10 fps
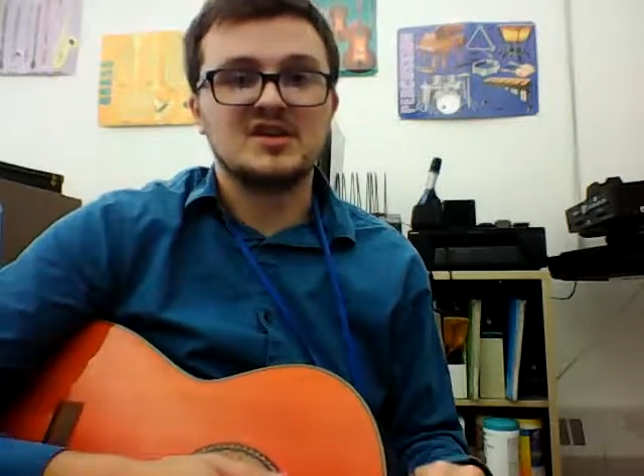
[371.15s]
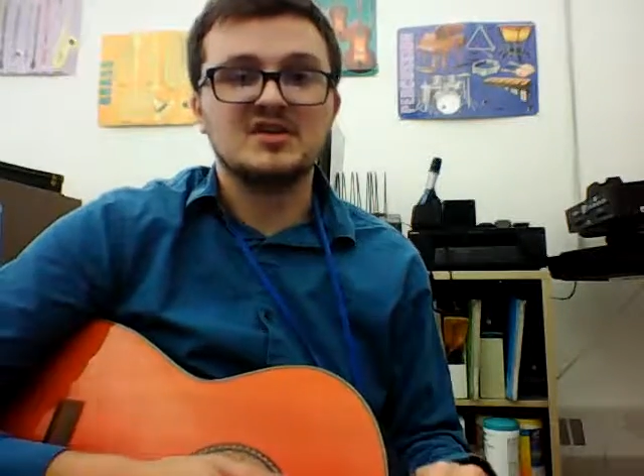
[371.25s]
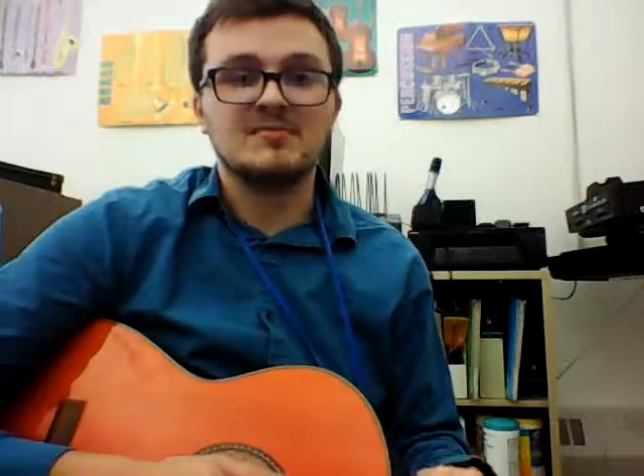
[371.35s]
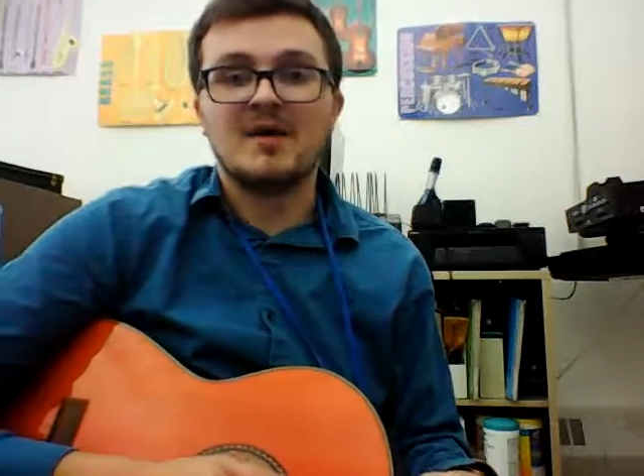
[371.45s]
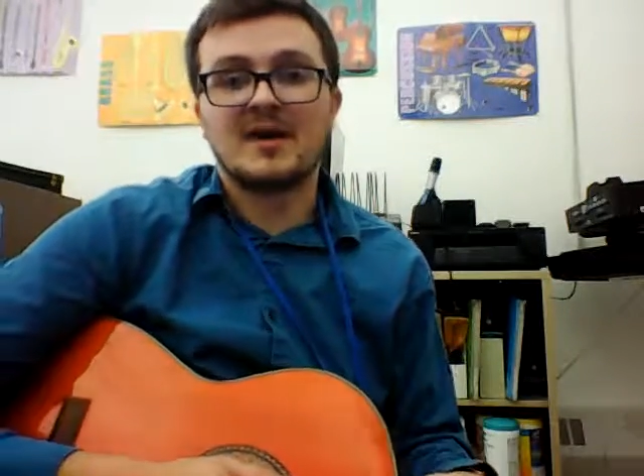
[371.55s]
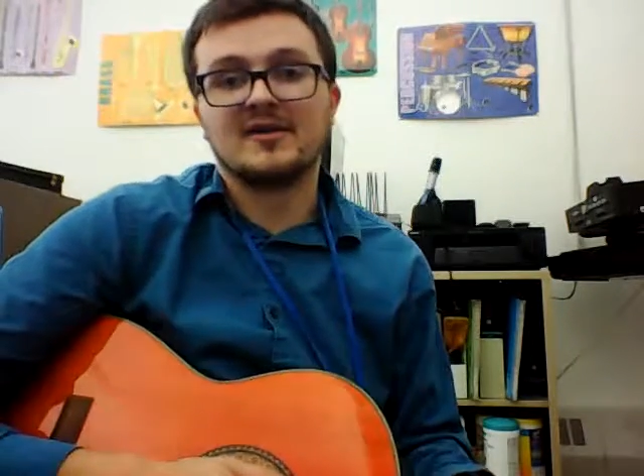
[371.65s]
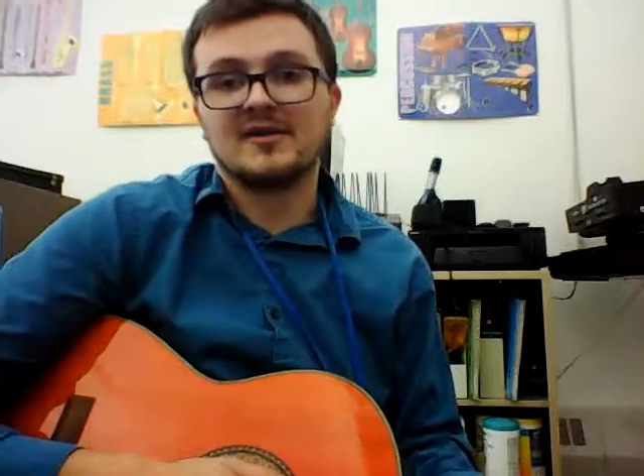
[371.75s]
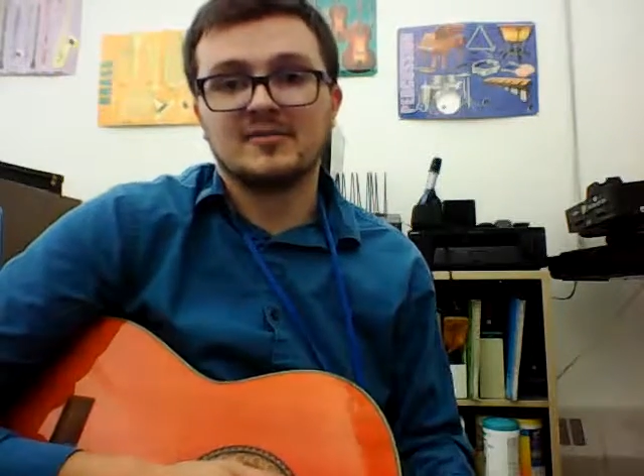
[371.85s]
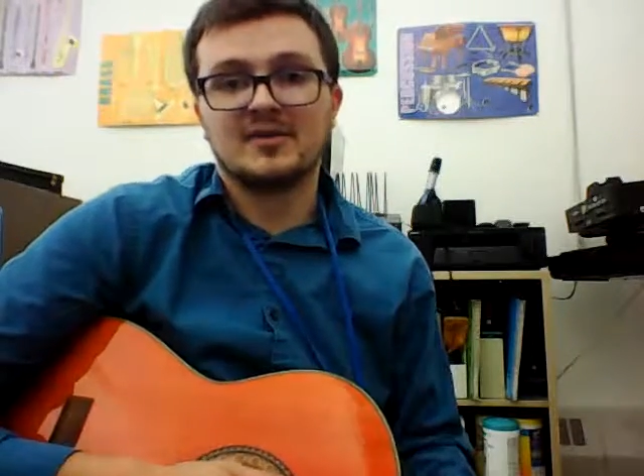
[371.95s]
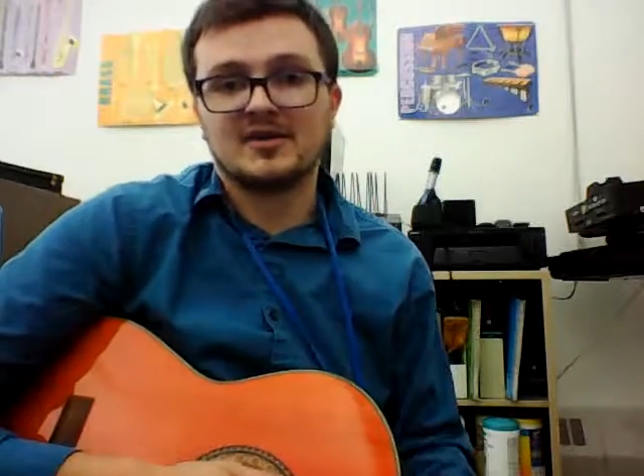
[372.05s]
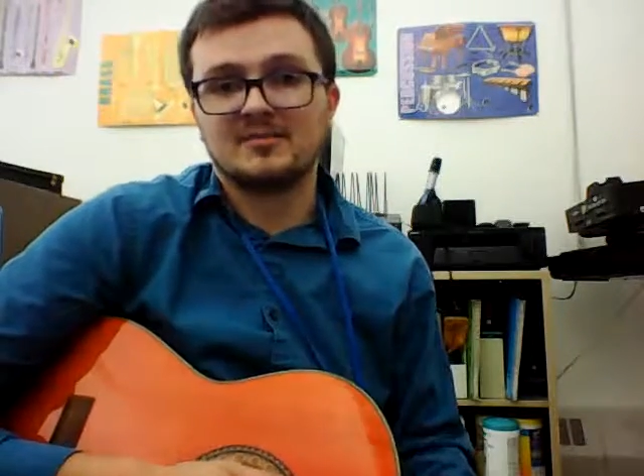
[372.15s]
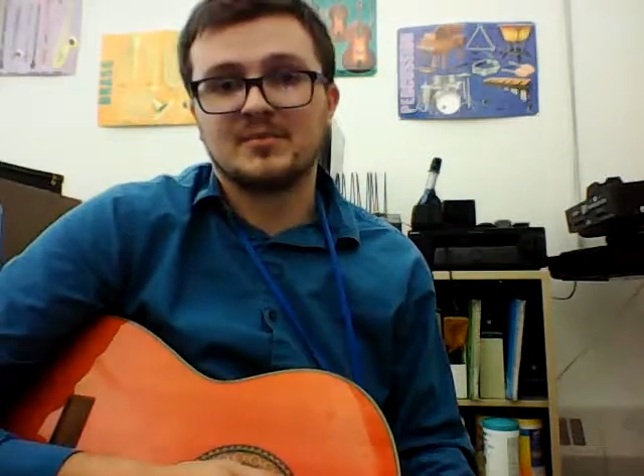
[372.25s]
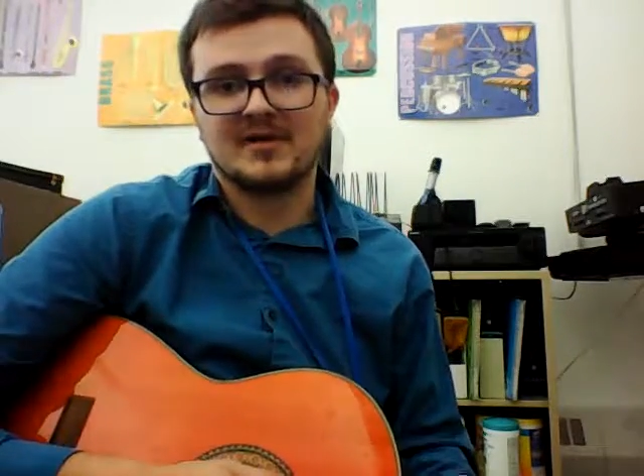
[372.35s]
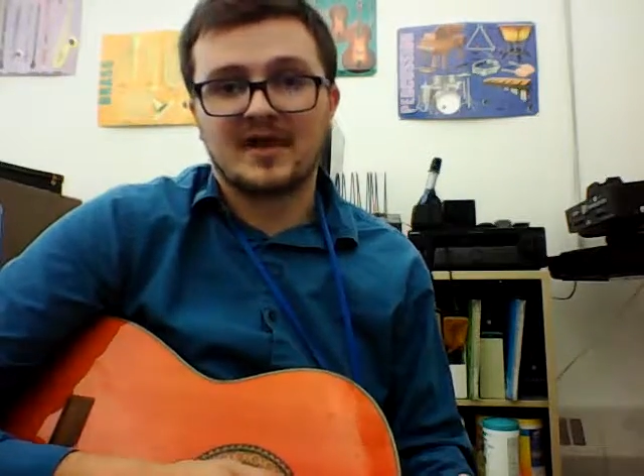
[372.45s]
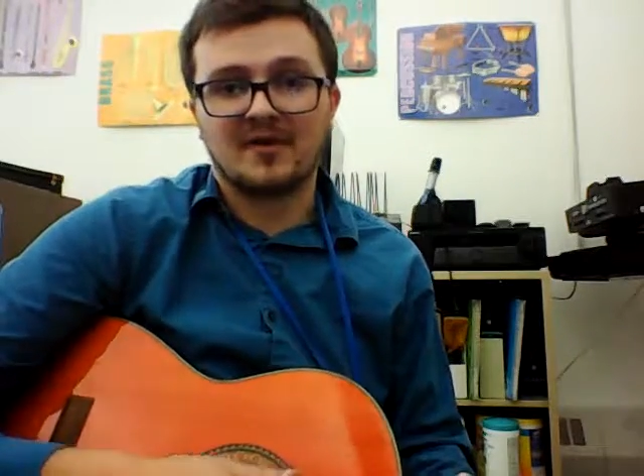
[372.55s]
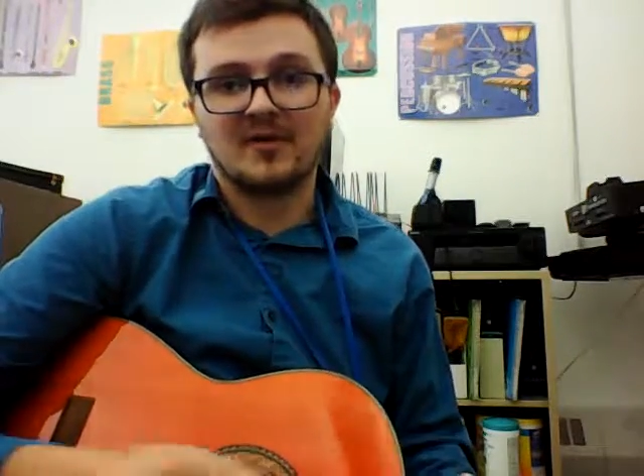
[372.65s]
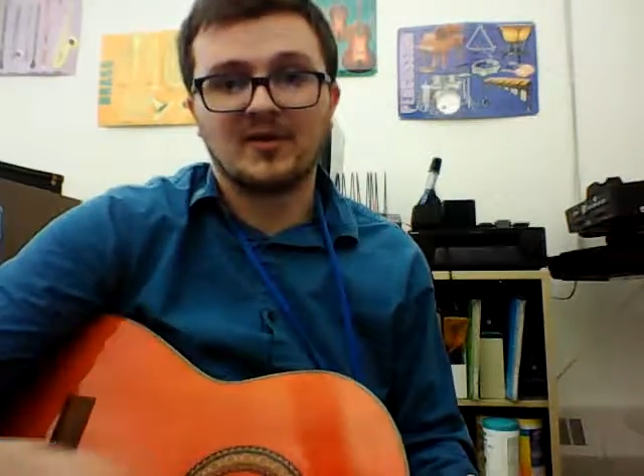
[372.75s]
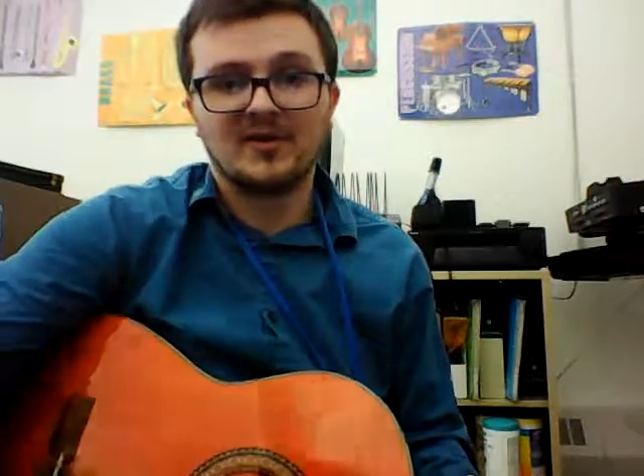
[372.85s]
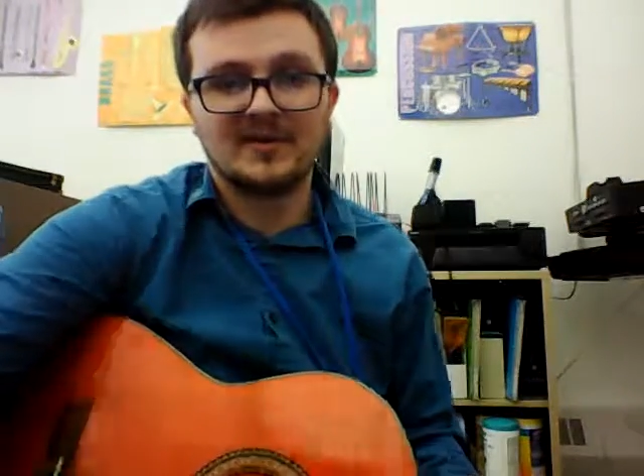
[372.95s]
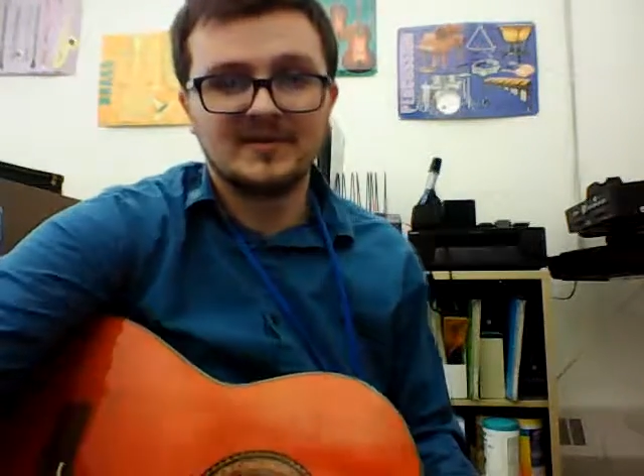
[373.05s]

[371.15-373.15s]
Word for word: E minor, and we're going to play that chord.